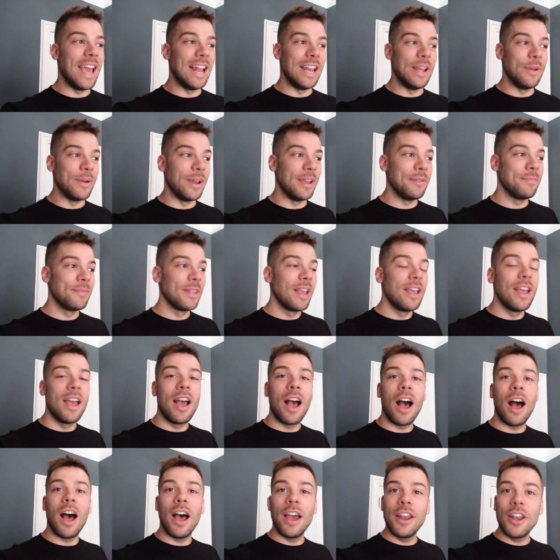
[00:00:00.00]
Anyway,
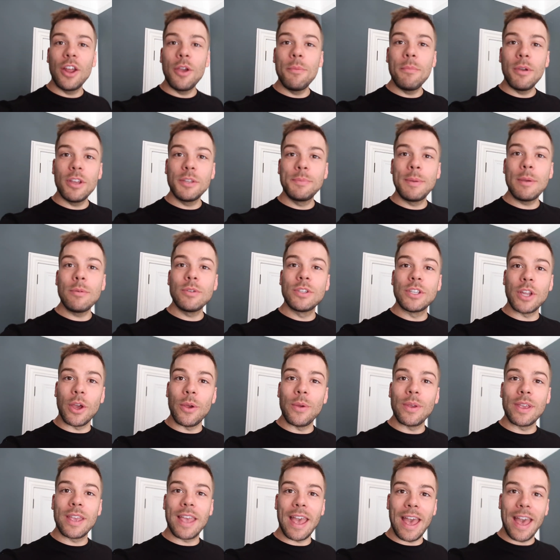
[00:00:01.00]
I know most people
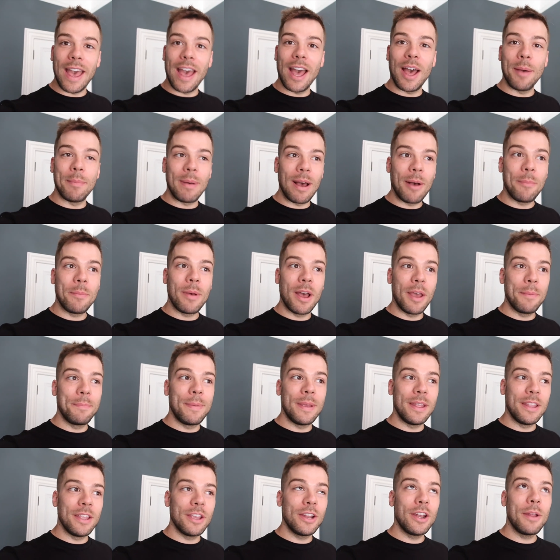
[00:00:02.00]
don't care about my
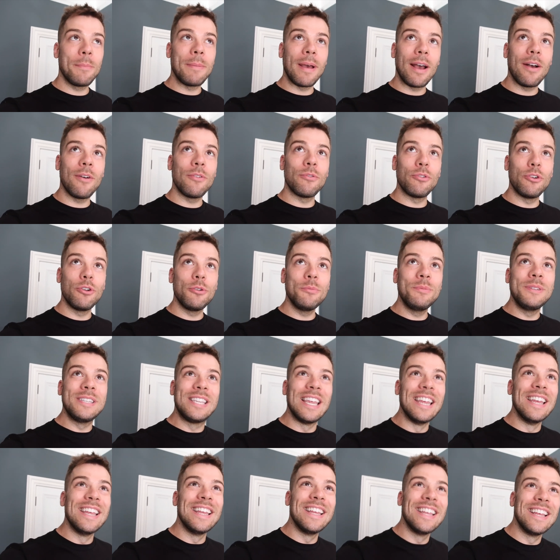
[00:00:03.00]
opinion about
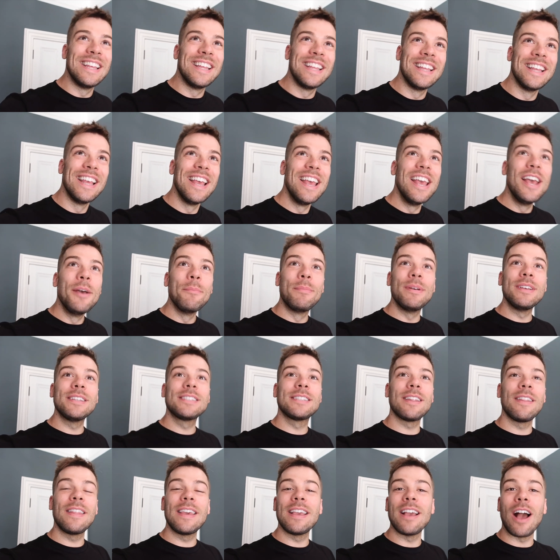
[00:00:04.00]
rooms. But
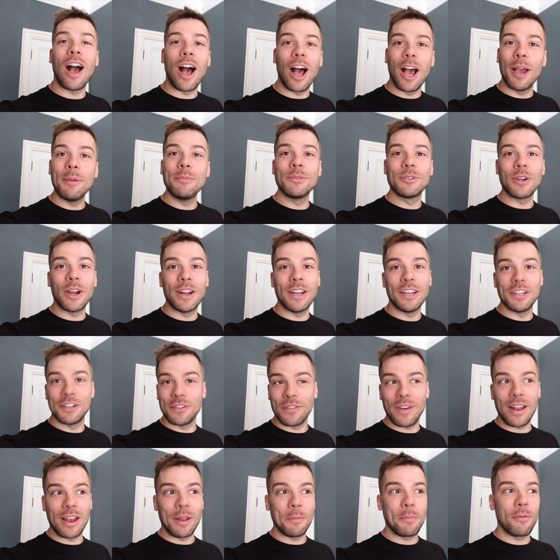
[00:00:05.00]
it's something I'm trying to
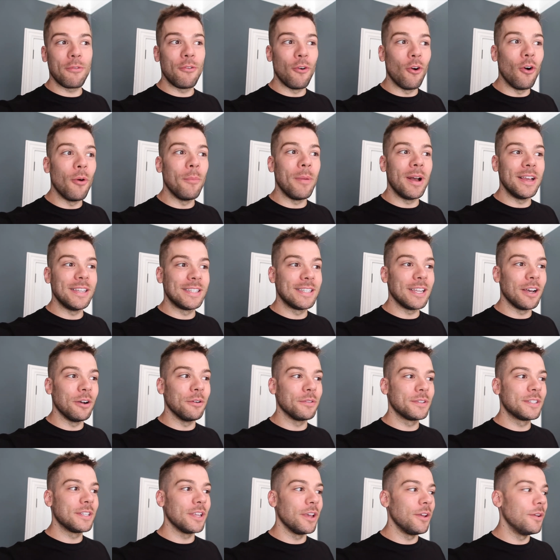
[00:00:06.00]
develop for
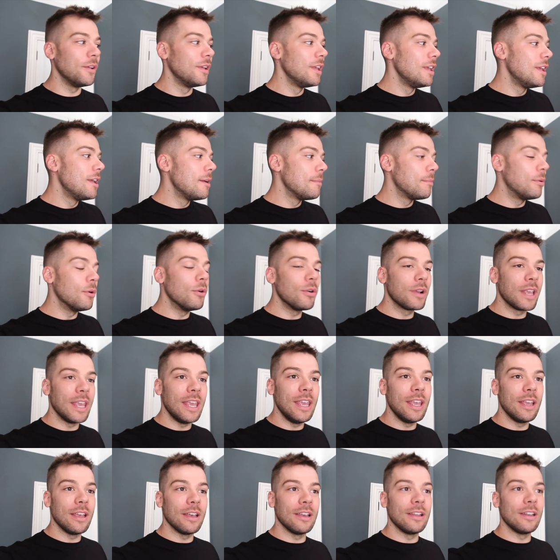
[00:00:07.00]
myself, so poor
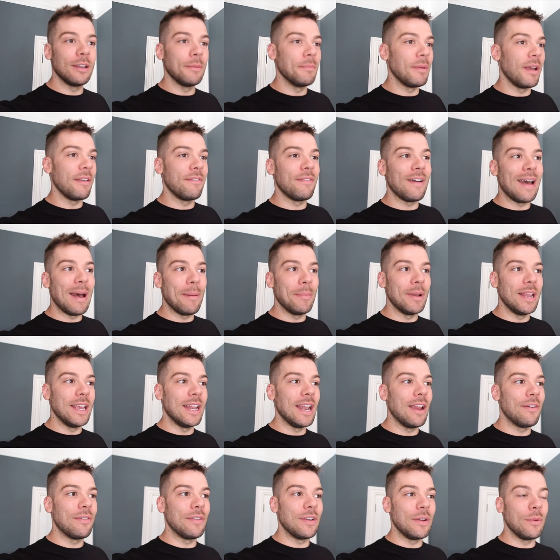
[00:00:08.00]
Keegan and my family
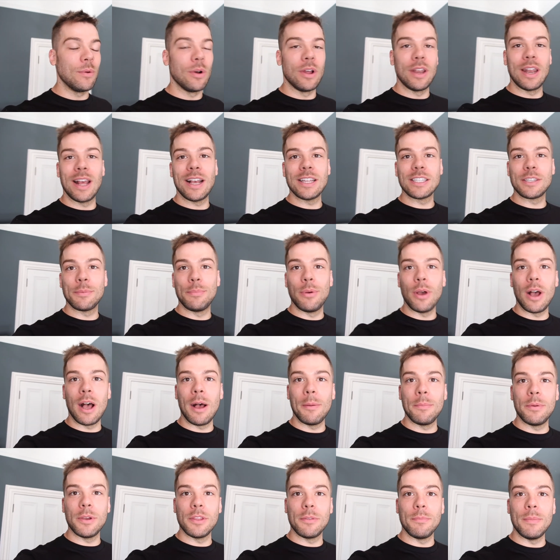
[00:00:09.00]
and everyone has to put
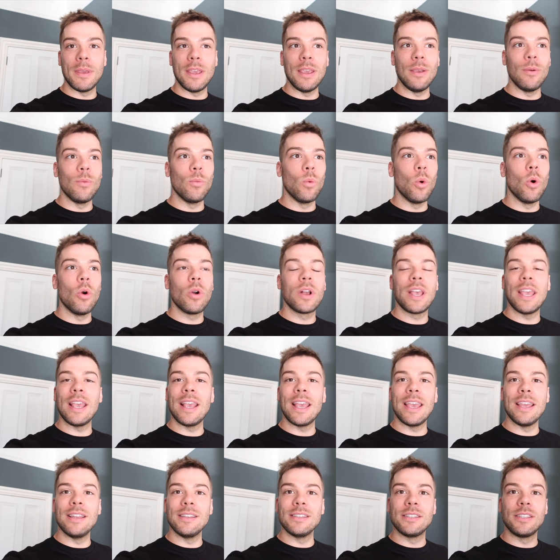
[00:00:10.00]
up with me
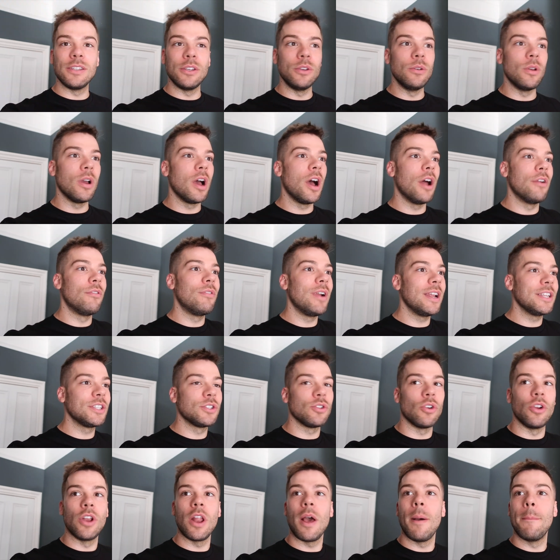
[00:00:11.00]
walking into a
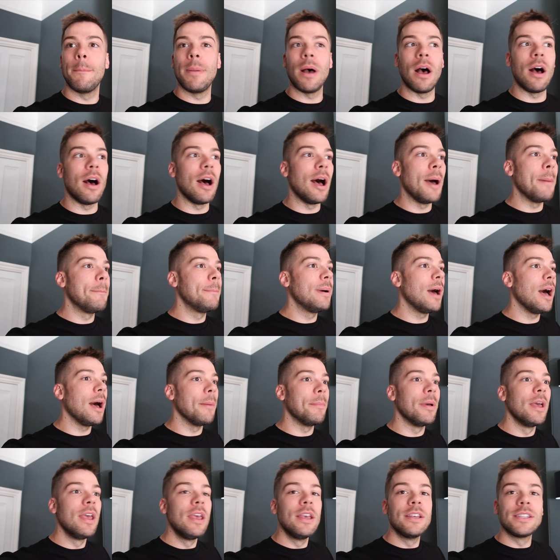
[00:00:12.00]
restaurant, a bar, a
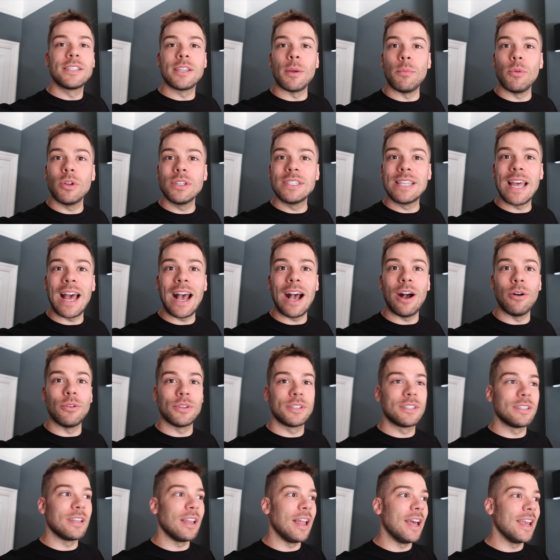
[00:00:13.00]
pub, someone's
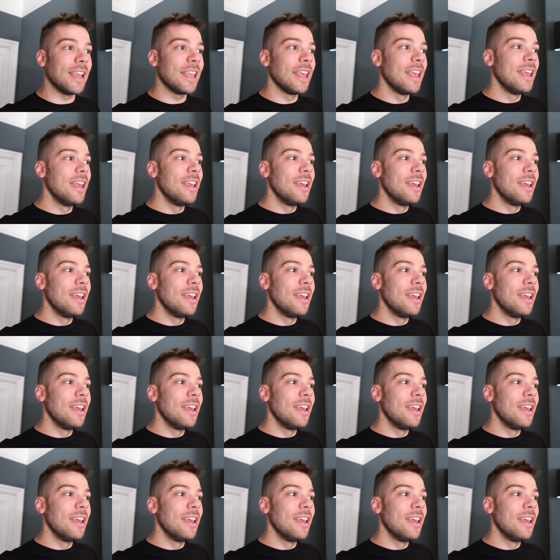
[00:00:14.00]
house, like